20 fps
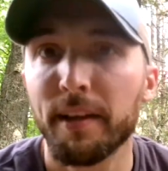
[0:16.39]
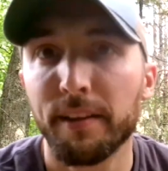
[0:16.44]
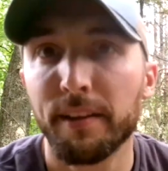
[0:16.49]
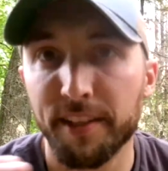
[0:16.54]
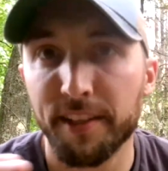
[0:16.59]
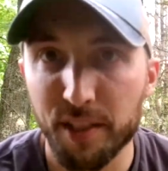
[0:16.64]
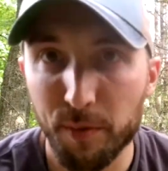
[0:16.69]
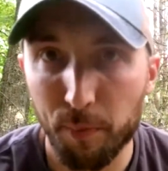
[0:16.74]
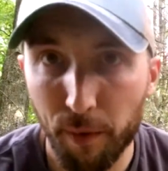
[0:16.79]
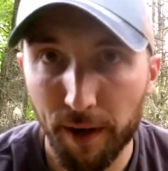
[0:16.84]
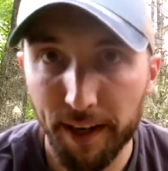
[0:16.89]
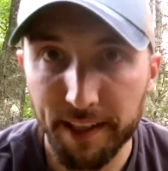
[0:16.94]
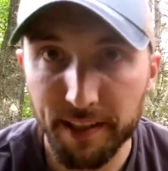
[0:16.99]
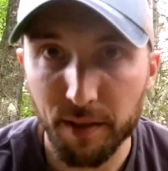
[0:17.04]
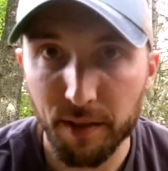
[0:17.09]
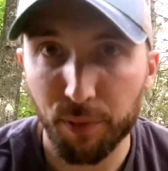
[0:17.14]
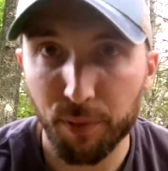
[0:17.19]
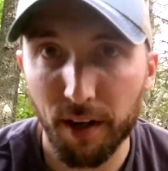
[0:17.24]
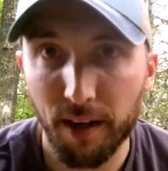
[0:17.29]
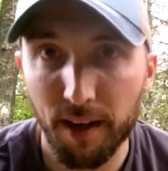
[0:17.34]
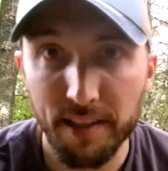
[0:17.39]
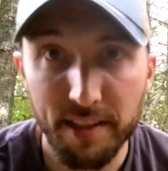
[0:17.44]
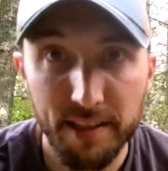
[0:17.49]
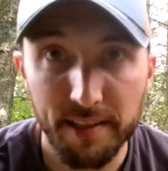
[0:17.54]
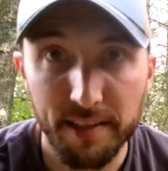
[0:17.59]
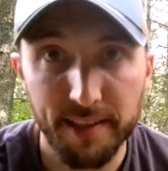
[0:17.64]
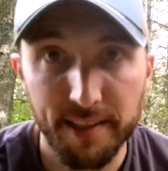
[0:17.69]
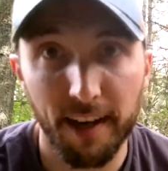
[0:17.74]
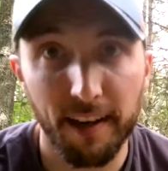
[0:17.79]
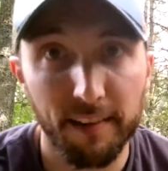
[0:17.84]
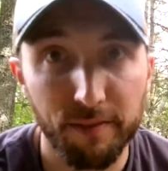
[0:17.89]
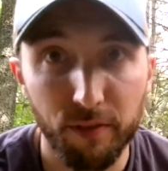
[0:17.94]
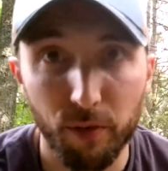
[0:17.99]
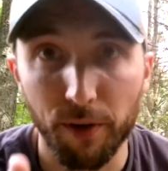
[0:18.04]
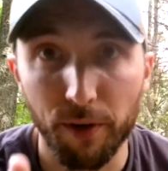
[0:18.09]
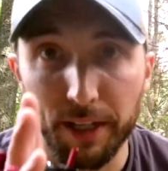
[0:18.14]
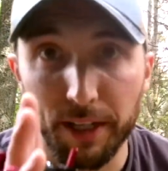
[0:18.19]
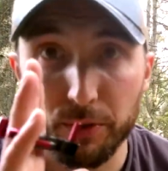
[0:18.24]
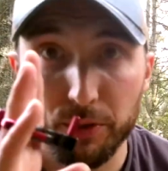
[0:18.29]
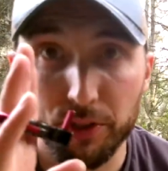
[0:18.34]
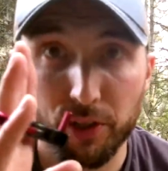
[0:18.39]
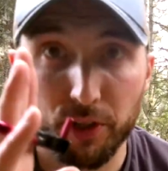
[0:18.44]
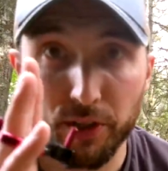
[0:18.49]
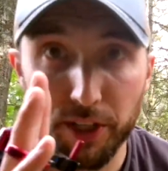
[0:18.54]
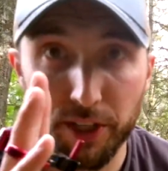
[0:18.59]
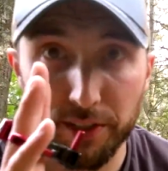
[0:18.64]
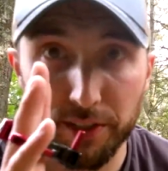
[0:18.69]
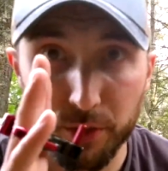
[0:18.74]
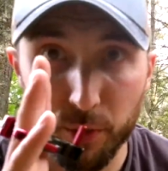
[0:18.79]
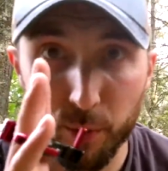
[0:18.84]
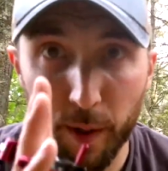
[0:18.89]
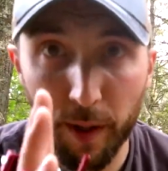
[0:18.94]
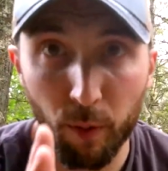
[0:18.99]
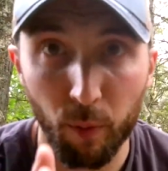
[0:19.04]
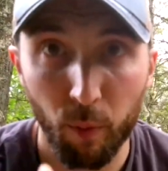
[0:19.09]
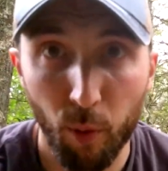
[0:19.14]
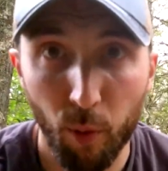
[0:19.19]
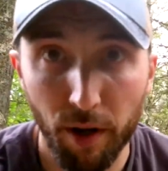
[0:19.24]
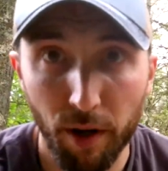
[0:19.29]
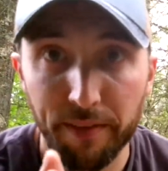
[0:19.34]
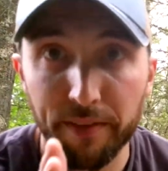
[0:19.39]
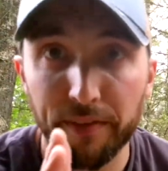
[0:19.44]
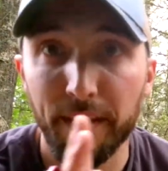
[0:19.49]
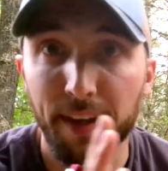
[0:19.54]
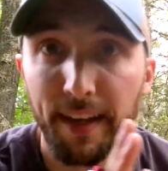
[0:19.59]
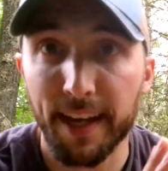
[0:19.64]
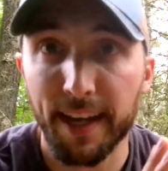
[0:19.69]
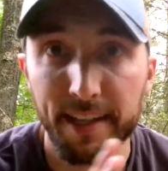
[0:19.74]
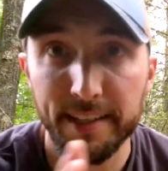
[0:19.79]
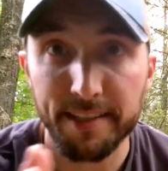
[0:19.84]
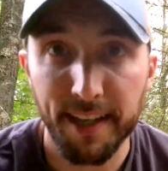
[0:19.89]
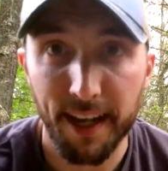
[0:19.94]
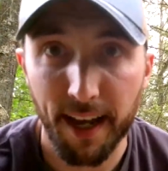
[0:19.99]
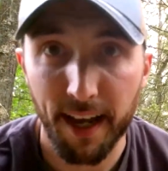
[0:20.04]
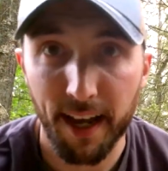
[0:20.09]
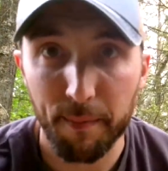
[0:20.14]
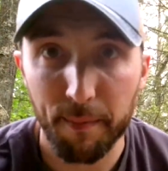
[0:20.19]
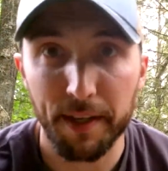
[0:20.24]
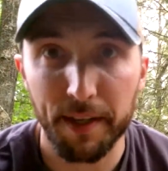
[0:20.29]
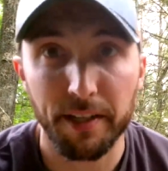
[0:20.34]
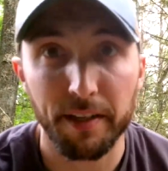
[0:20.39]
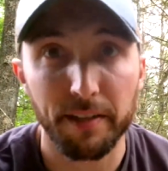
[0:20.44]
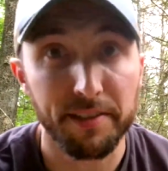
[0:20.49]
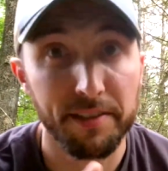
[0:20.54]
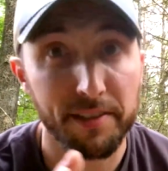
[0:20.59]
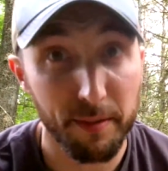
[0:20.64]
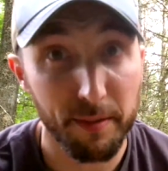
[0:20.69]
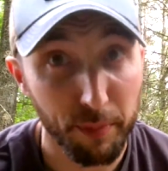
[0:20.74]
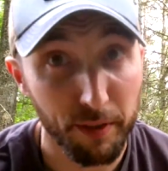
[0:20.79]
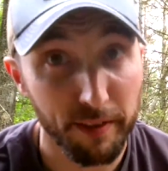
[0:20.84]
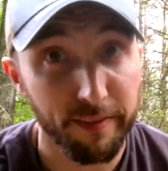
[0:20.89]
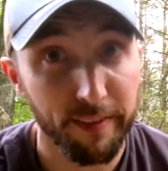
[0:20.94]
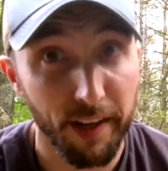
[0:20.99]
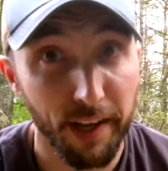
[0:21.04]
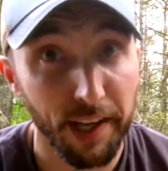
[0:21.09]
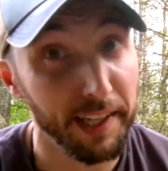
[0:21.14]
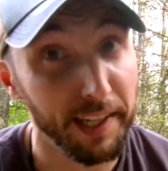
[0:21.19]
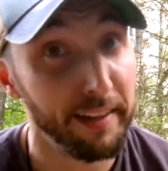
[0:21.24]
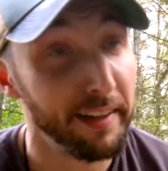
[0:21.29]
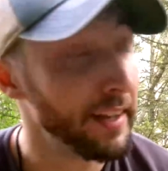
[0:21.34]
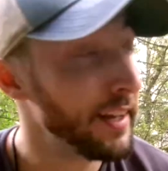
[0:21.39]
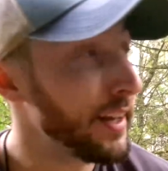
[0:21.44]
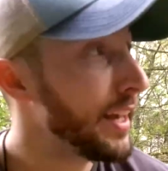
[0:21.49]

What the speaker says: This breaks the process down for you. So you're doing one thing at a time and you're simplifying it.